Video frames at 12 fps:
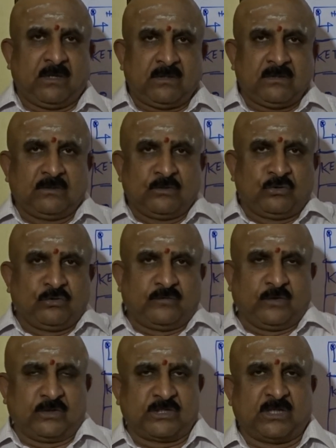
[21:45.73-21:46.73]
or
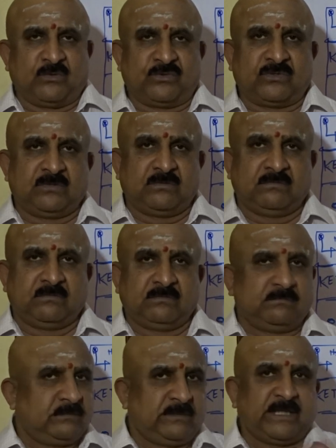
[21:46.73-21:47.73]
two floors house.
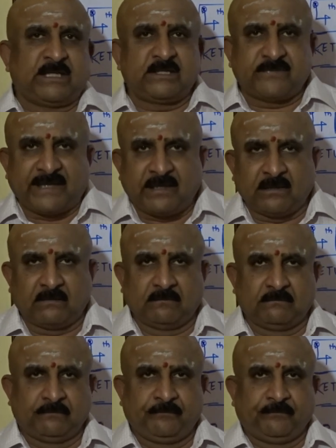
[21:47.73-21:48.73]
That is
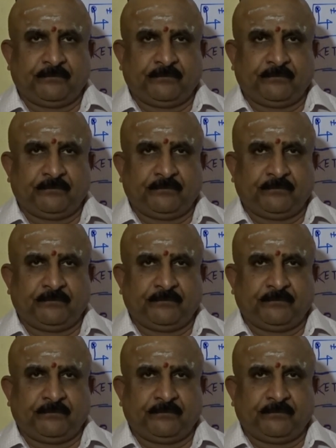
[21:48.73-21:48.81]
final.